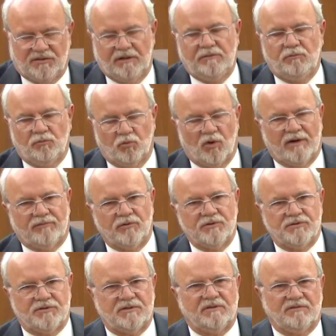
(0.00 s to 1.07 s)
he
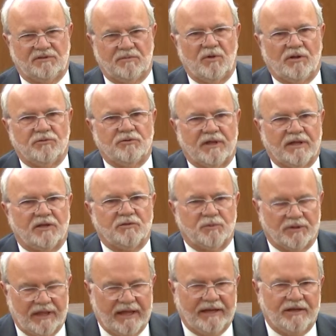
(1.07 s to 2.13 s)
references some other things,
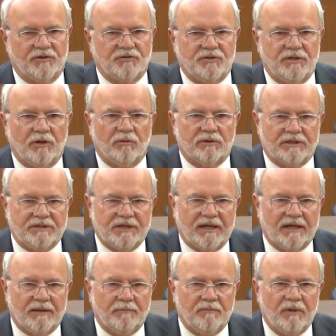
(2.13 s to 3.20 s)
but that is the only
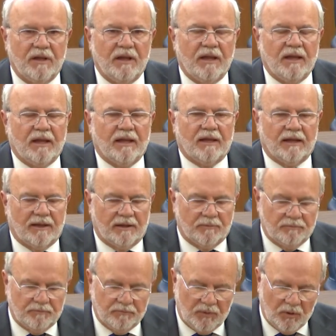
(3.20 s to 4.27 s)
time.
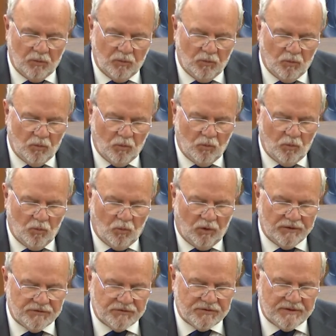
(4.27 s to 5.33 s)
But
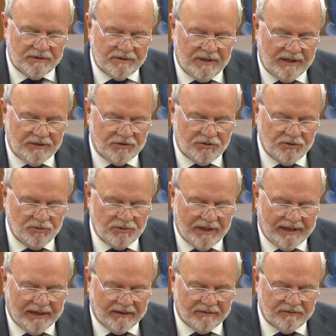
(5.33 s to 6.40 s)
once they do
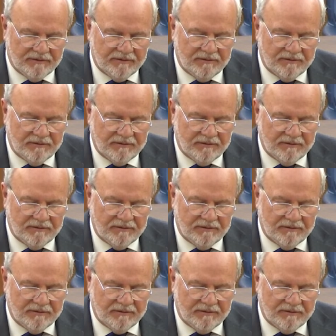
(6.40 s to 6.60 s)
that,